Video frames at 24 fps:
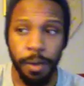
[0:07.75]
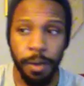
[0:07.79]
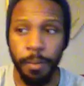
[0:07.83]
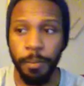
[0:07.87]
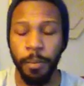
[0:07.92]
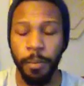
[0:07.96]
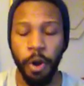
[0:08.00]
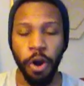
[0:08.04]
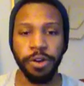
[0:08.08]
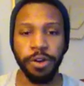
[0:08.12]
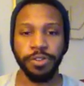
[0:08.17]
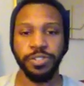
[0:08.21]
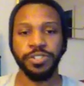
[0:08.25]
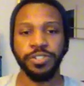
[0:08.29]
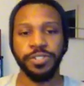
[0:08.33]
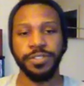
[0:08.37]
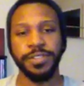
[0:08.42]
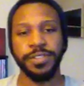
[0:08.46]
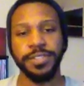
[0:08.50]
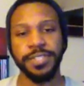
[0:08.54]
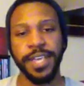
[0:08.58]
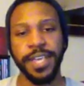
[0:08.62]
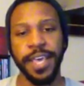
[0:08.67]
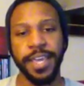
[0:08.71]
March the
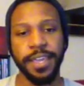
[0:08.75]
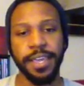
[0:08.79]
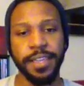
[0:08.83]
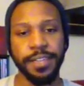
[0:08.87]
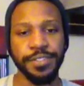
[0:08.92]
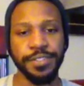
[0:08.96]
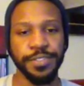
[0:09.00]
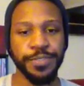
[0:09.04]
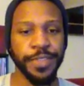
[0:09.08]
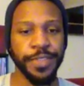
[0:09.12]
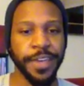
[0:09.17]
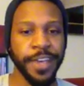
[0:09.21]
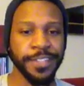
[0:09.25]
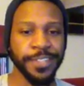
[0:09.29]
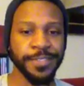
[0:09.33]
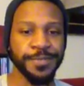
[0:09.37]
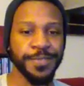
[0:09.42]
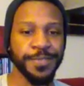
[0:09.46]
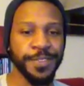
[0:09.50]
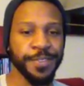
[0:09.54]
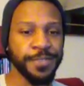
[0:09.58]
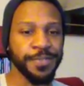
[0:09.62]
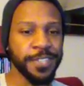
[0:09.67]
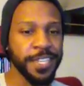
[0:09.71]
2nd,
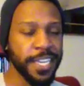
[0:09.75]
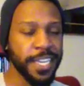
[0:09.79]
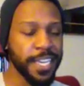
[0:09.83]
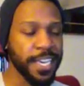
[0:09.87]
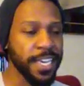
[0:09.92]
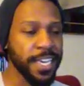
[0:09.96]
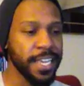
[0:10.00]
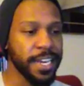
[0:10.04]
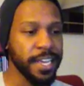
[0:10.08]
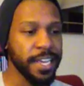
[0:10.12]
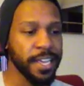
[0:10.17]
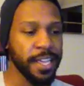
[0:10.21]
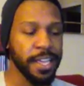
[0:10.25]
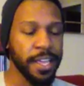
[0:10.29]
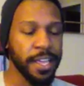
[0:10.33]
2015.